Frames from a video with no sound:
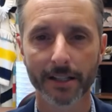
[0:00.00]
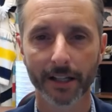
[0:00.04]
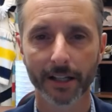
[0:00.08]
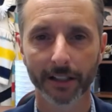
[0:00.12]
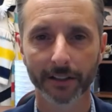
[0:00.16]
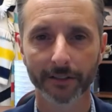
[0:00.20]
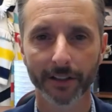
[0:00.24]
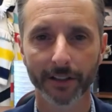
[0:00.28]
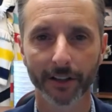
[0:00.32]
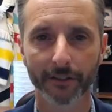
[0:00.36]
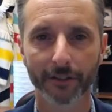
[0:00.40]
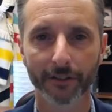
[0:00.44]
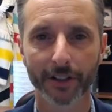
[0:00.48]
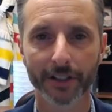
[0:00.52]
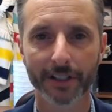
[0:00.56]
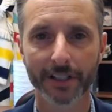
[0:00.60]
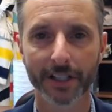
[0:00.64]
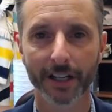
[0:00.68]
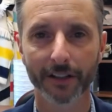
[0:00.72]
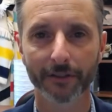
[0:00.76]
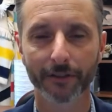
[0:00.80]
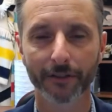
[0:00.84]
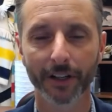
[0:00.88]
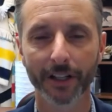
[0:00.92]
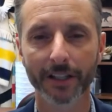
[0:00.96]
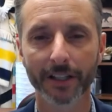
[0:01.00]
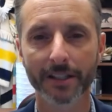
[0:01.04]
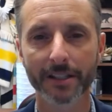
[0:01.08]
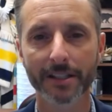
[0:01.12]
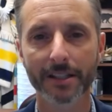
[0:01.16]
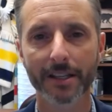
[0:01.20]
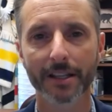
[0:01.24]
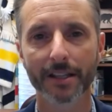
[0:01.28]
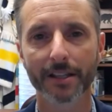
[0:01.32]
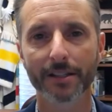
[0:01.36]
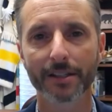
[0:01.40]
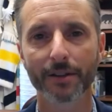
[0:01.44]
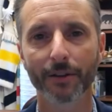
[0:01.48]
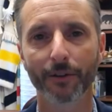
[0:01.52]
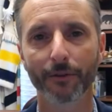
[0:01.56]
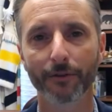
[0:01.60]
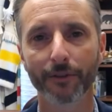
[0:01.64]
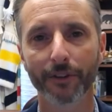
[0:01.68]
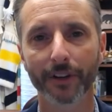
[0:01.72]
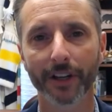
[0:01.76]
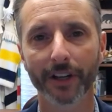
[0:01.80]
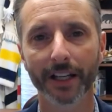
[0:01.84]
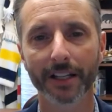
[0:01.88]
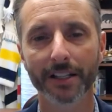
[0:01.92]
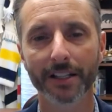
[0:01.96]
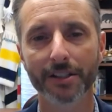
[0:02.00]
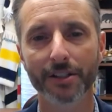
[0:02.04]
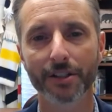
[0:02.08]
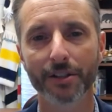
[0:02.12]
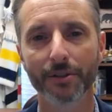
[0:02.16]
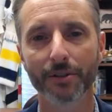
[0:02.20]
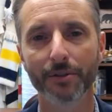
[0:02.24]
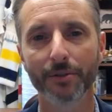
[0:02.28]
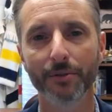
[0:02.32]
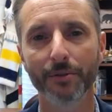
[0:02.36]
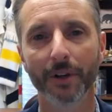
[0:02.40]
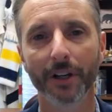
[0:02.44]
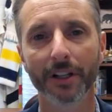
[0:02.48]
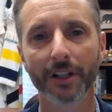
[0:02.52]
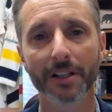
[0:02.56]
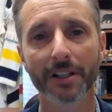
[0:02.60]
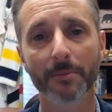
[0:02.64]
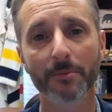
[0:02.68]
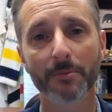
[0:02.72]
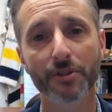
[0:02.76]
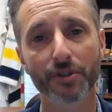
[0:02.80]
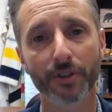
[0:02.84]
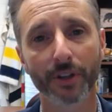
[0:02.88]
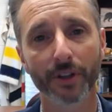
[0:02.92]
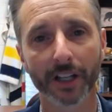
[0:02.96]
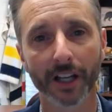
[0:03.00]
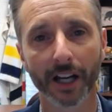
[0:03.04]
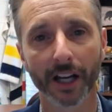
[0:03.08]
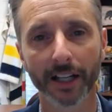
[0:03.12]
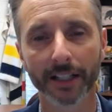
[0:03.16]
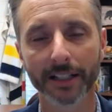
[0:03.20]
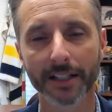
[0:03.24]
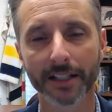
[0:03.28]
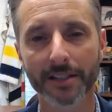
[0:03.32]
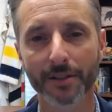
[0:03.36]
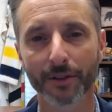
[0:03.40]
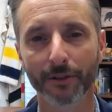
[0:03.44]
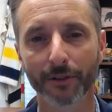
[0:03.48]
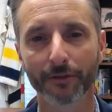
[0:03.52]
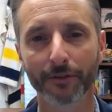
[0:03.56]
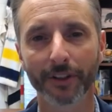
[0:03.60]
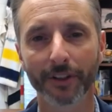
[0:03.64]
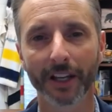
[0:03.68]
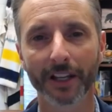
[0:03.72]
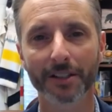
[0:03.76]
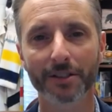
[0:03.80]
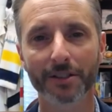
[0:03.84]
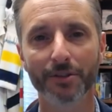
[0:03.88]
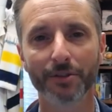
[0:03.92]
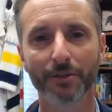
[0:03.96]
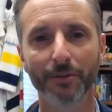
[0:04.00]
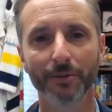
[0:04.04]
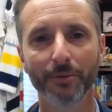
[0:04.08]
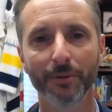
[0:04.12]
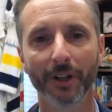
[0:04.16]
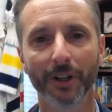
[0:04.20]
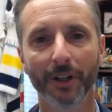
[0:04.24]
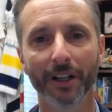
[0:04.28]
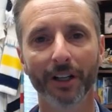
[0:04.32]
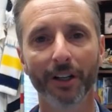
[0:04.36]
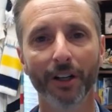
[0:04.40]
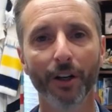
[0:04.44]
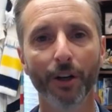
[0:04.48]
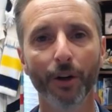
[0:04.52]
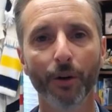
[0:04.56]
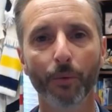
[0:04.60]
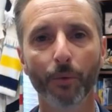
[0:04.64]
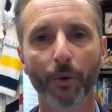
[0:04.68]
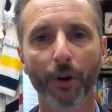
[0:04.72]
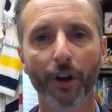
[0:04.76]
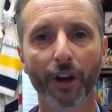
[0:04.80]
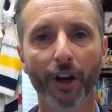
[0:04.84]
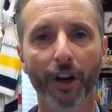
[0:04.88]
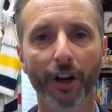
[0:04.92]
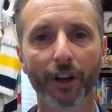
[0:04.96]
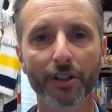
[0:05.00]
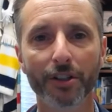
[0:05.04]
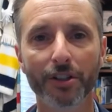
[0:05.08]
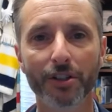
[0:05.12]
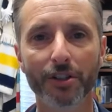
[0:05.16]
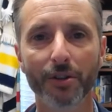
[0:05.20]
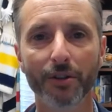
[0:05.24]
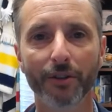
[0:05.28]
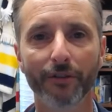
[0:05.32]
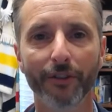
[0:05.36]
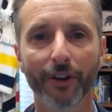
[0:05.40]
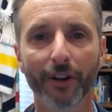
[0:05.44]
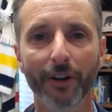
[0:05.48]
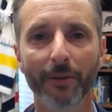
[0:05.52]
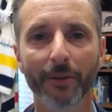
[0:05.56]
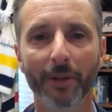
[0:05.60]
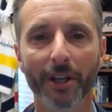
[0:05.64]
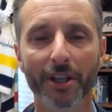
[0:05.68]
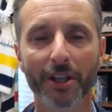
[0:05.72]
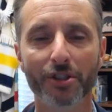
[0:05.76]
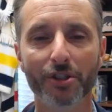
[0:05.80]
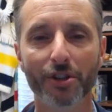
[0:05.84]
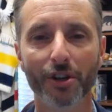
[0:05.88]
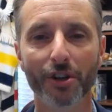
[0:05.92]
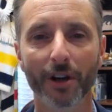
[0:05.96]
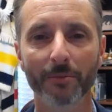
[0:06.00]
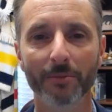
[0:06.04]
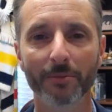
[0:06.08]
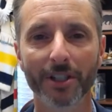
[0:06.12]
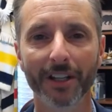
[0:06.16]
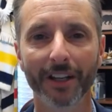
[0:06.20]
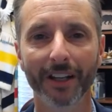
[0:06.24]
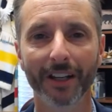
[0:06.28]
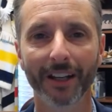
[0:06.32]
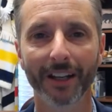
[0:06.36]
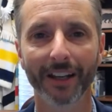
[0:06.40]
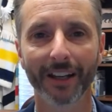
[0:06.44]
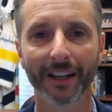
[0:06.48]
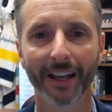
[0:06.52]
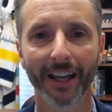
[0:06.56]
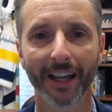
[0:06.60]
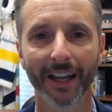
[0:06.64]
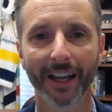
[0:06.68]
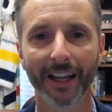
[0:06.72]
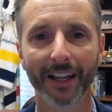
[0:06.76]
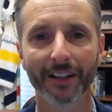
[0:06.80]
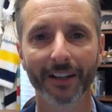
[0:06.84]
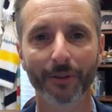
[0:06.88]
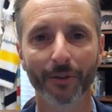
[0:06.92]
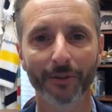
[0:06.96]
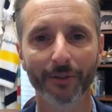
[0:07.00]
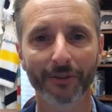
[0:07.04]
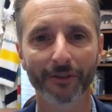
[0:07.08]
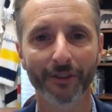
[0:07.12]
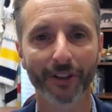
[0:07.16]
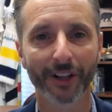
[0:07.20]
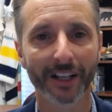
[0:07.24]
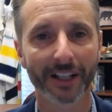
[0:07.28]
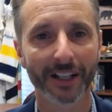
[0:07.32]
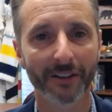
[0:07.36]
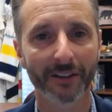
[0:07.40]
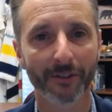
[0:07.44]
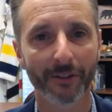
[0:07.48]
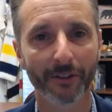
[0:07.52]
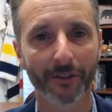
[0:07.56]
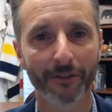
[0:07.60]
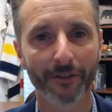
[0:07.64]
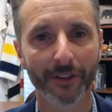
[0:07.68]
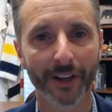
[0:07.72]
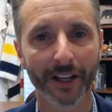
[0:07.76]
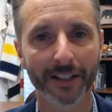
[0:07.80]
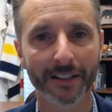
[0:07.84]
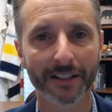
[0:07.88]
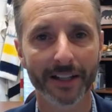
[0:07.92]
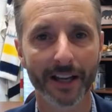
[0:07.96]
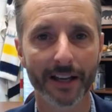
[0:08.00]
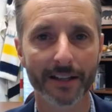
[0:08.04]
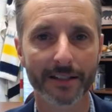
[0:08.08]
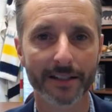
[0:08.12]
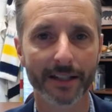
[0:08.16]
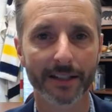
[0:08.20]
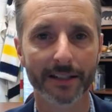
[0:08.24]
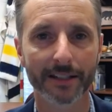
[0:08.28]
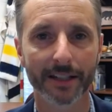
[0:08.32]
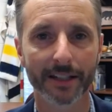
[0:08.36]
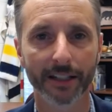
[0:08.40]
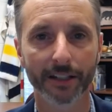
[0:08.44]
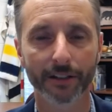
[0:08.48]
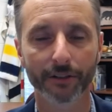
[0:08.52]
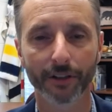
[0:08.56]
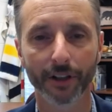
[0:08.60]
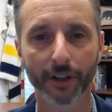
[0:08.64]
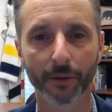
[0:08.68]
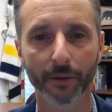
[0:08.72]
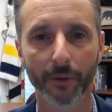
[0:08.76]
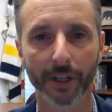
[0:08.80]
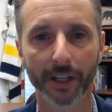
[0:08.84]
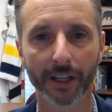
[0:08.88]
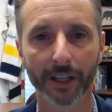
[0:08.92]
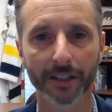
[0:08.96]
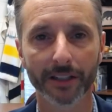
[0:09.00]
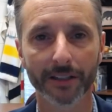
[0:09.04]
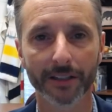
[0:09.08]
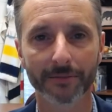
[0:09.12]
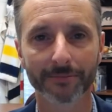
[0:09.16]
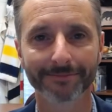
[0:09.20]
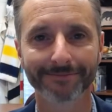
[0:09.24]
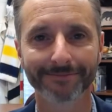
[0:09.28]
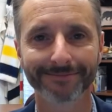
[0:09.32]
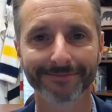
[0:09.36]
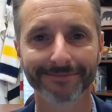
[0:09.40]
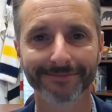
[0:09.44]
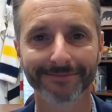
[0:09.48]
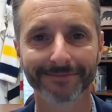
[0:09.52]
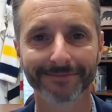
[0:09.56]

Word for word: That's all I've got for you today, friends. Don't forget to uh, demonstrate kindness. Don't forget to uh, work hard to do your very best job today. Don't forget to have a fantastic day and a great weekend.